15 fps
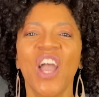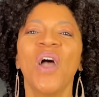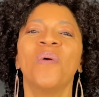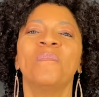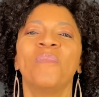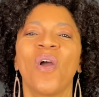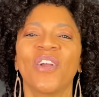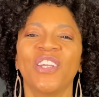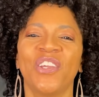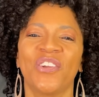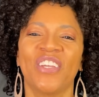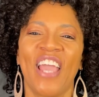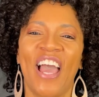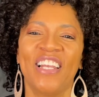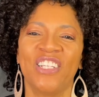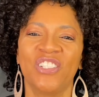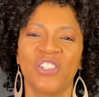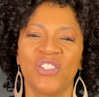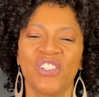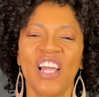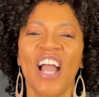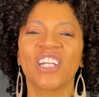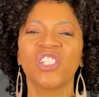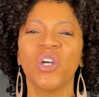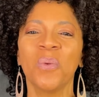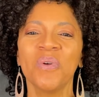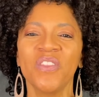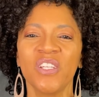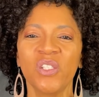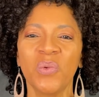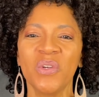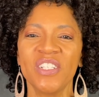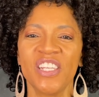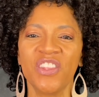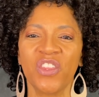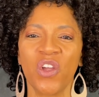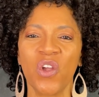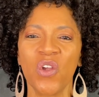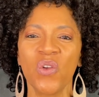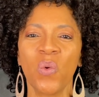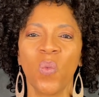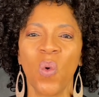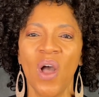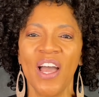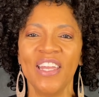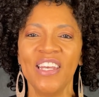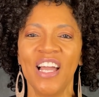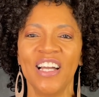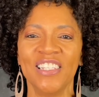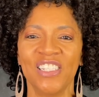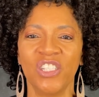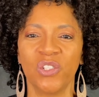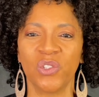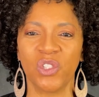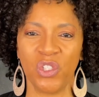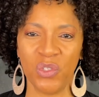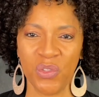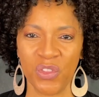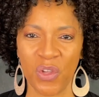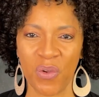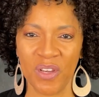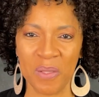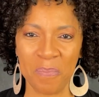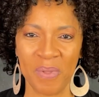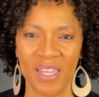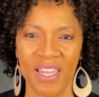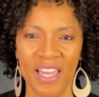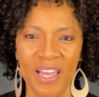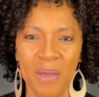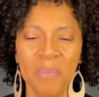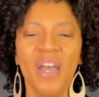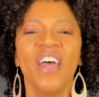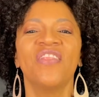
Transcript: Mark your calendars. October the 23rd, 1 until 2:30 p.m.,